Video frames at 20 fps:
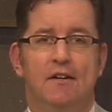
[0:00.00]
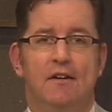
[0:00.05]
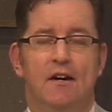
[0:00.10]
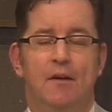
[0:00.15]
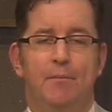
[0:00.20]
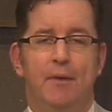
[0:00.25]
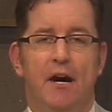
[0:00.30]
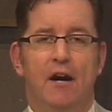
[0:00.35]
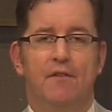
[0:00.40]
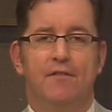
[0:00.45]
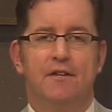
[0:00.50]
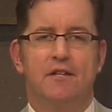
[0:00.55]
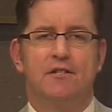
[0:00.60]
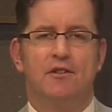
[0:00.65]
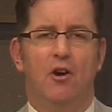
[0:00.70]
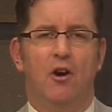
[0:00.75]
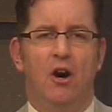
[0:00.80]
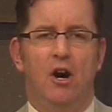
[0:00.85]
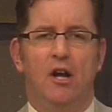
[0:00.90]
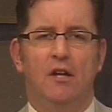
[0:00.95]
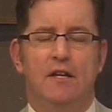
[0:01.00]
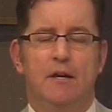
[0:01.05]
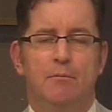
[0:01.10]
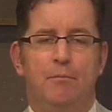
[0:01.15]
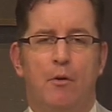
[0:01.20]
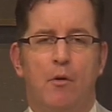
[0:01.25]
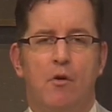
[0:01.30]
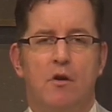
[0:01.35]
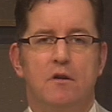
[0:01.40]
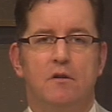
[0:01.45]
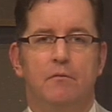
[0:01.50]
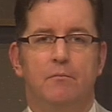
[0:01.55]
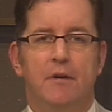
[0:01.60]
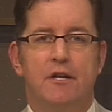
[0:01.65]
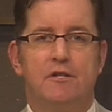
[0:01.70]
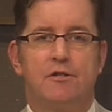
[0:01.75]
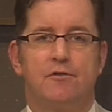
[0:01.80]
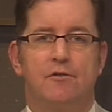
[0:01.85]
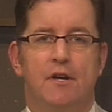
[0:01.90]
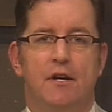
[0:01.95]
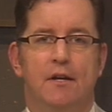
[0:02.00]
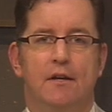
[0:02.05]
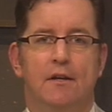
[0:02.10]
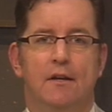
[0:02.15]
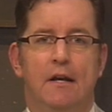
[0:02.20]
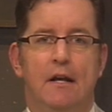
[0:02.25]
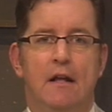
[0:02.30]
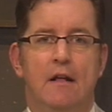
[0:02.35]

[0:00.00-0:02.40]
about this all-important mystery,